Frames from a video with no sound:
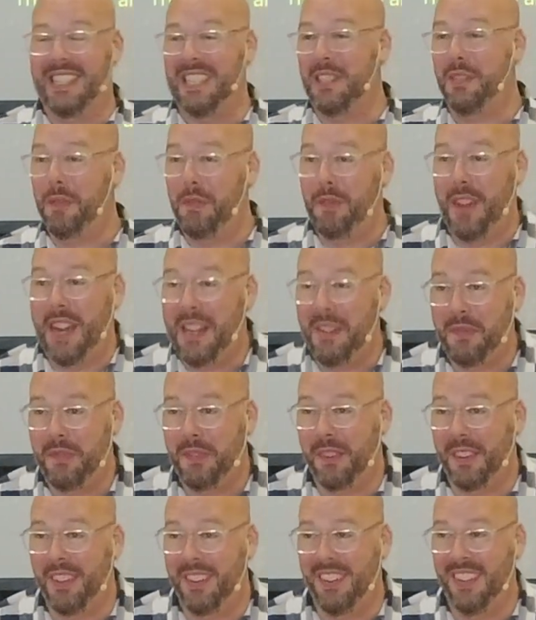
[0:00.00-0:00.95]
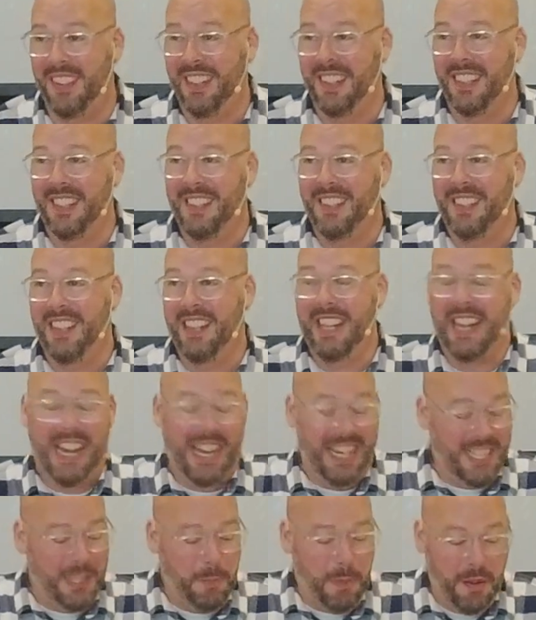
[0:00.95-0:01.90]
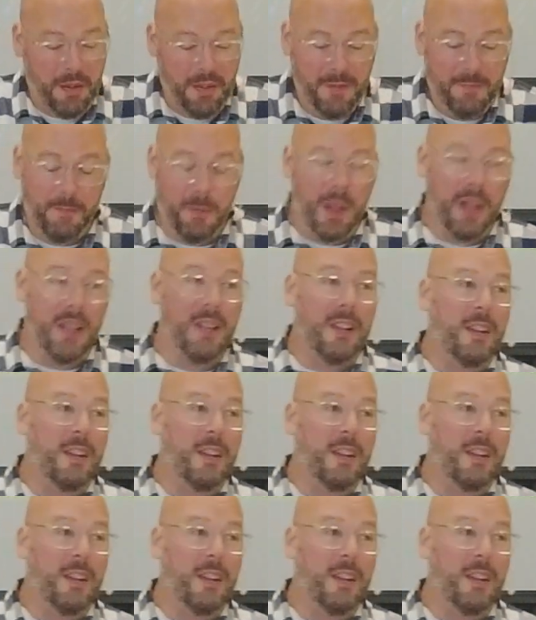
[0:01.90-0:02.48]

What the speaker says: He's faithful and has been